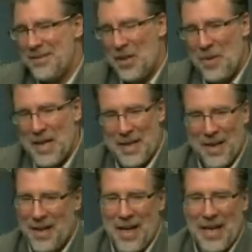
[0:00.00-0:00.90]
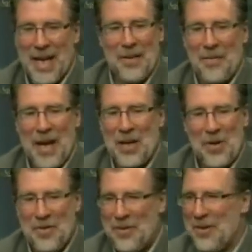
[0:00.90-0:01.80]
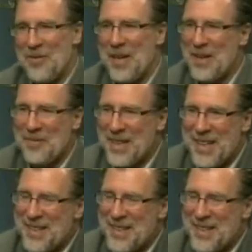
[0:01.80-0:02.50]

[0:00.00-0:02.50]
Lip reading: Lorene, again, thank you for inviting me.